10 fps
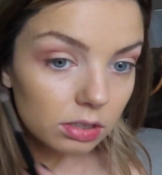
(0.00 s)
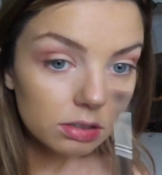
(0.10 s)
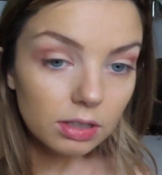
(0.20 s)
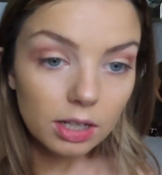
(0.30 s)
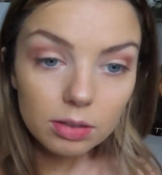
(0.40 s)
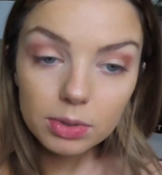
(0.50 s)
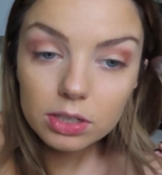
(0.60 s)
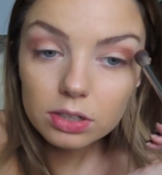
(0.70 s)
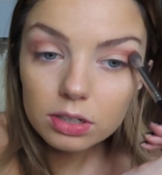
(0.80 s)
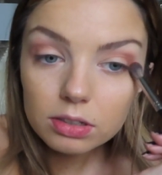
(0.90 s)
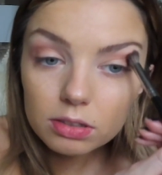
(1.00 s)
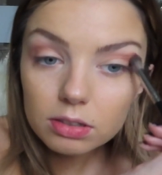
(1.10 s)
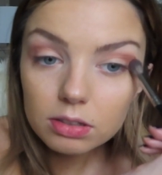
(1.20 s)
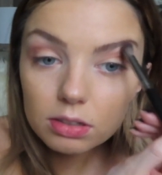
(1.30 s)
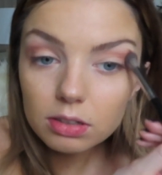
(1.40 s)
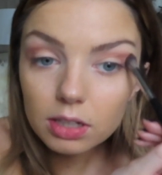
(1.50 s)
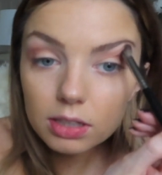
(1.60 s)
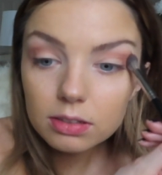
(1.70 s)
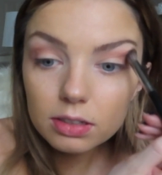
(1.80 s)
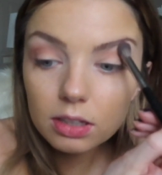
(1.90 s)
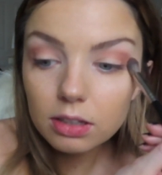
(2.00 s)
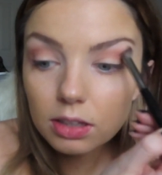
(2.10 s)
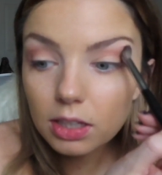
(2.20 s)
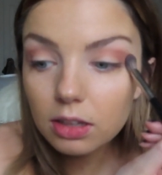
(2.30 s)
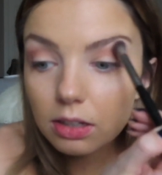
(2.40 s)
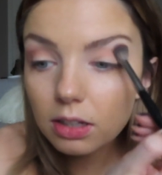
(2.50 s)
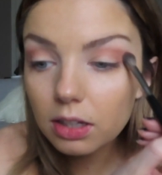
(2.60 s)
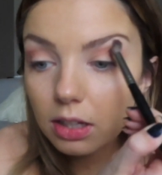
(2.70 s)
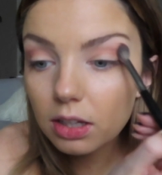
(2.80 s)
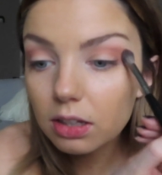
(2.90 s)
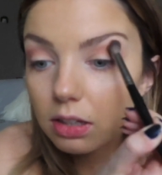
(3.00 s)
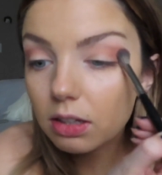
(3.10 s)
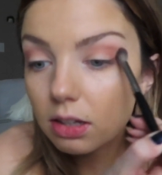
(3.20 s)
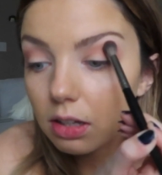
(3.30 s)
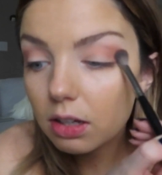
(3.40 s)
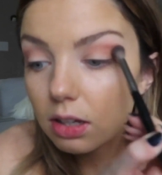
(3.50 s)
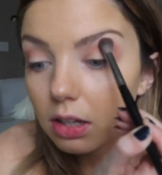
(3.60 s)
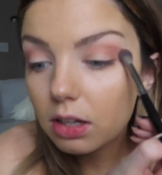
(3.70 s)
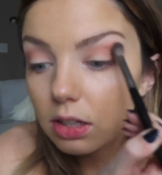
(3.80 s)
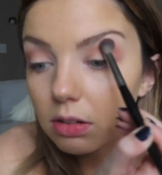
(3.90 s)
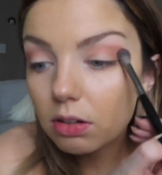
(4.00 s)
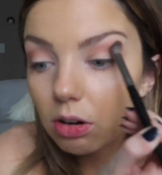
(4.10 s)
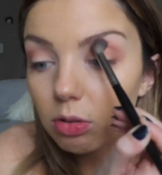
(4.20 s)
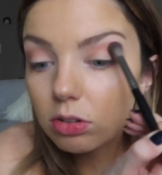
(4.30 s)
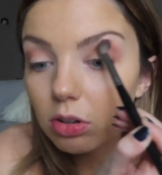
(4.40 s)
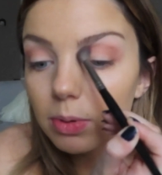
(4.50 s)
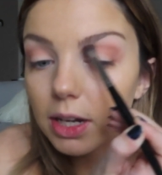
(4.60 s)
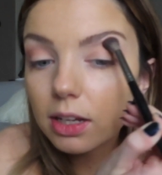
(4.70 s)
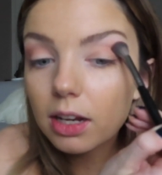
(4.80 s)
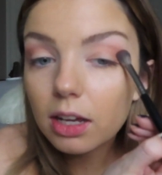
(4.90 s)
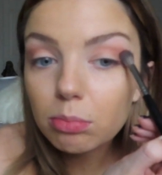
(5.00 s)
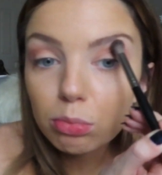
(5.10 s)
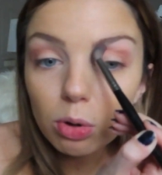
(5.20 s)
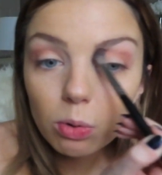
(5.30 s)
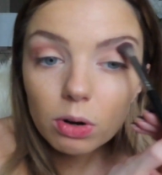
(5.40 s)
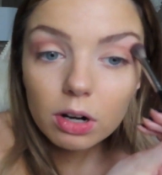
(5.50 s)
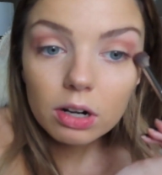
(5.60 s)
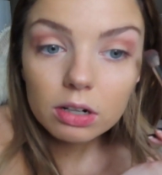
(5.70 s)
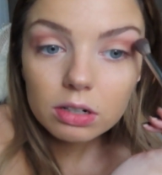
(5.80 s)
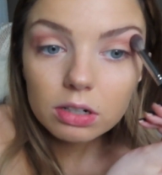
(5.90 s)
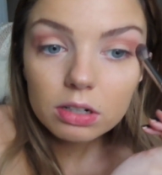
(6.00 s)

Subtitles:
just kind of make sure it's nice and clean looking. You can always go back and add more